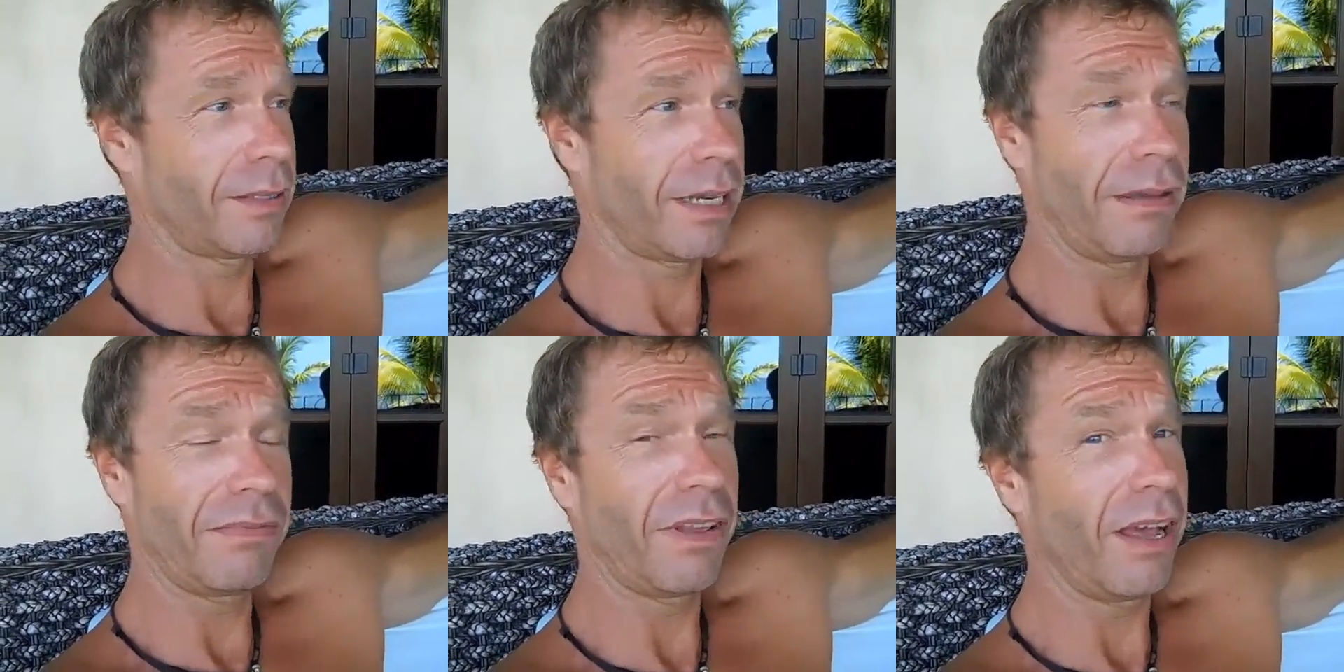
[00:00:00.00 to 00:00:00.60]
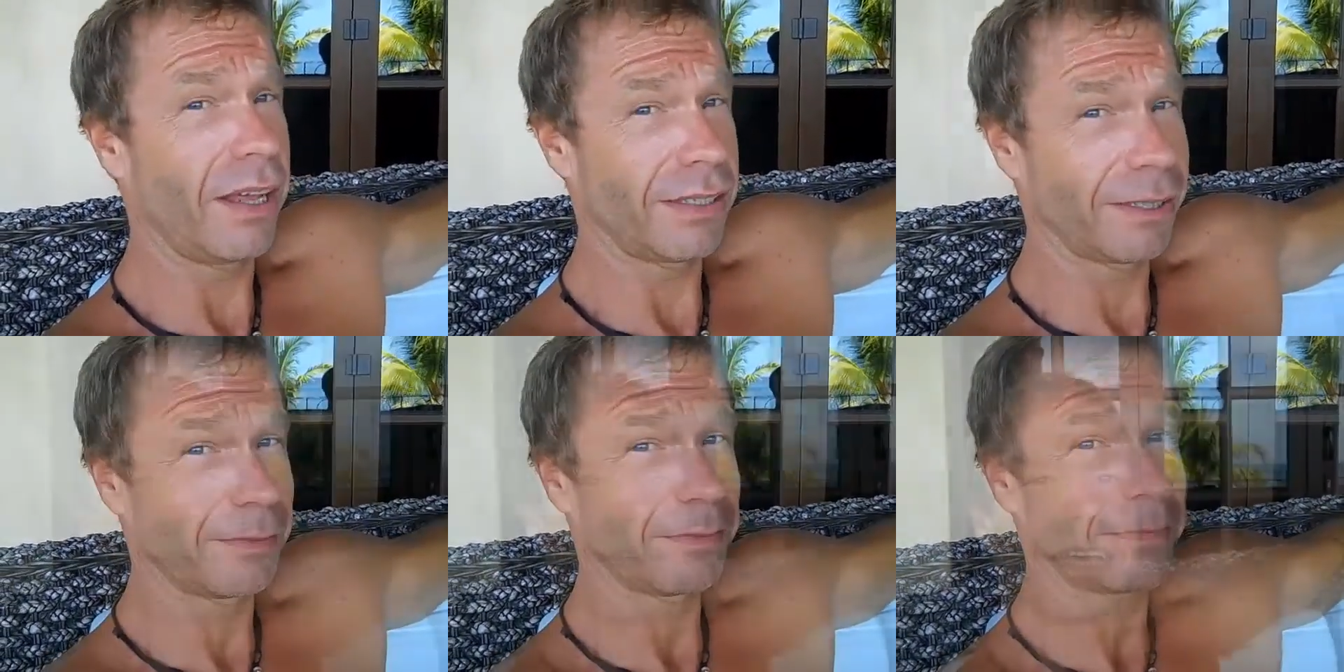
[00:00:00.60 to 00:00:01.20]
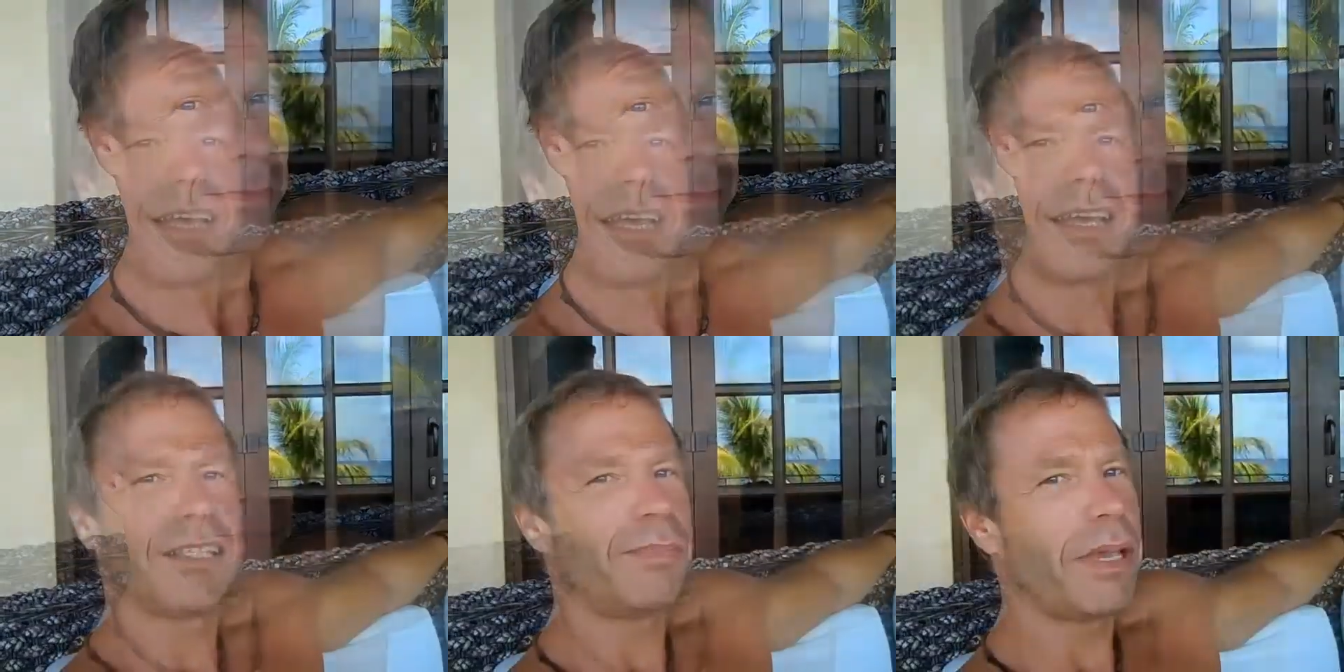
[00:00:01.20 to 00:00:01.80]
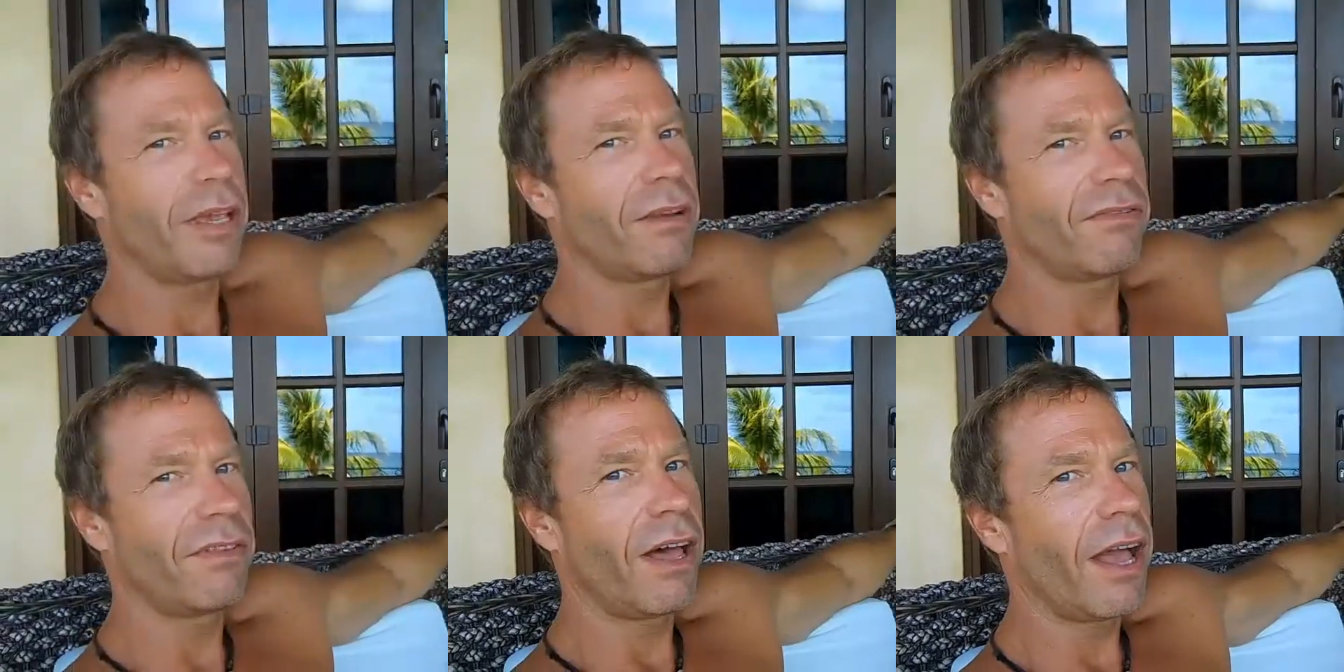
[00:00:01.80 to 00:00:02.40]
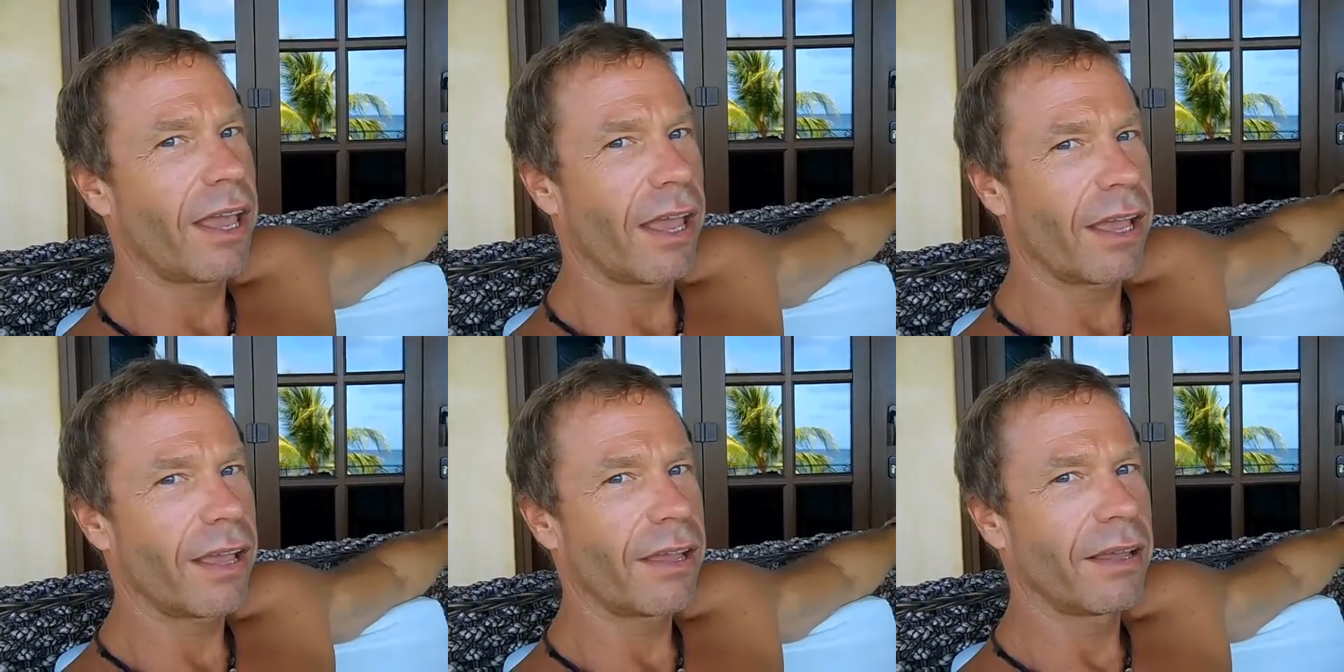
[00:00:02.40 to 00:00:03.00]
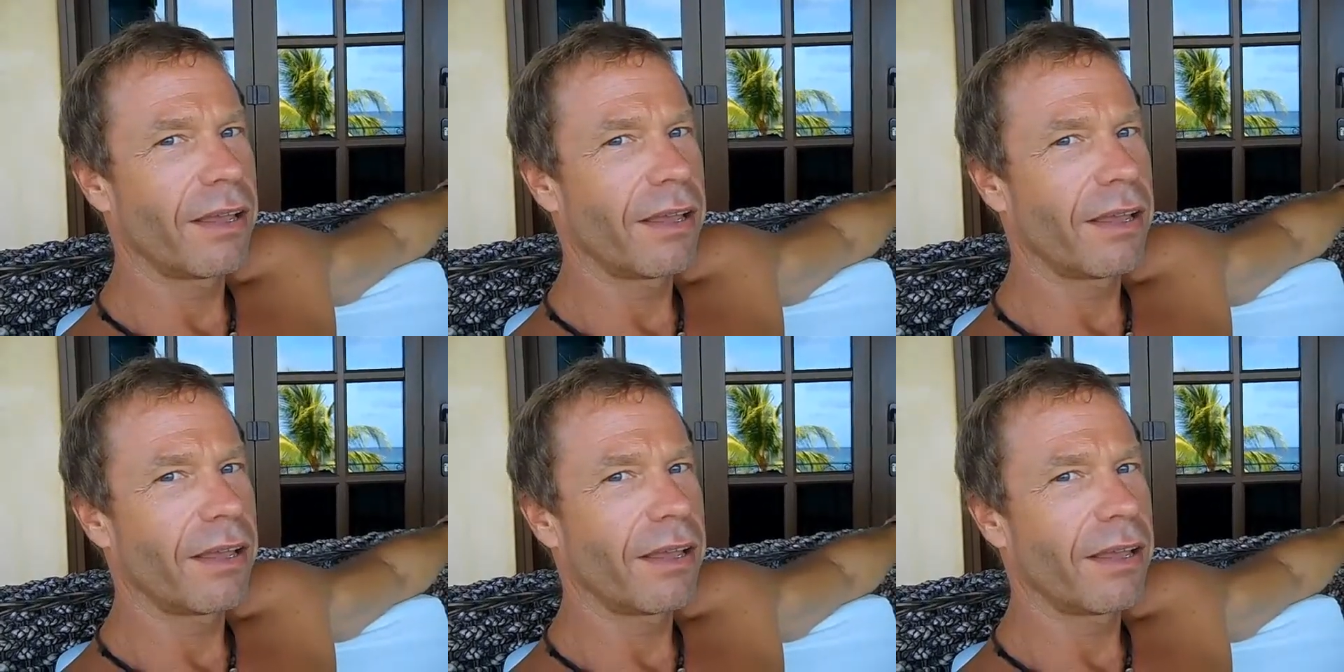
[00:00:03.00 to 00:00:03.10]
Time flies. And speaking of flying,